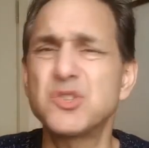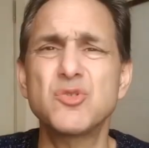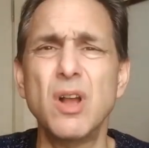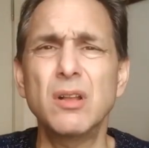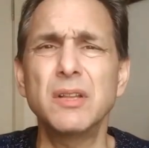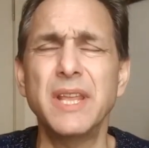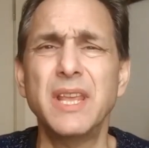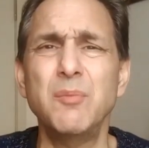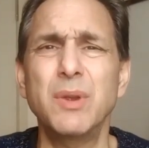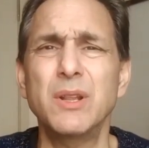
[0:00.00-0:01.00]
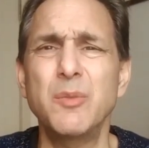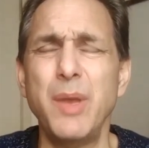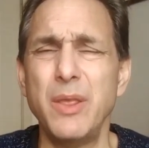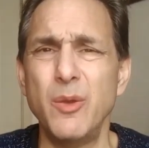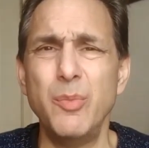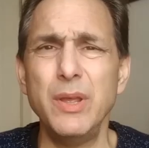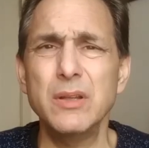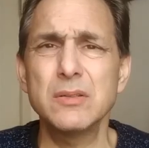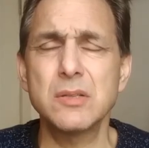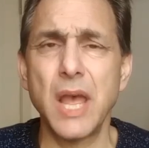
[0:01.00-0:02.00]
struggling. They can barely pay their bills.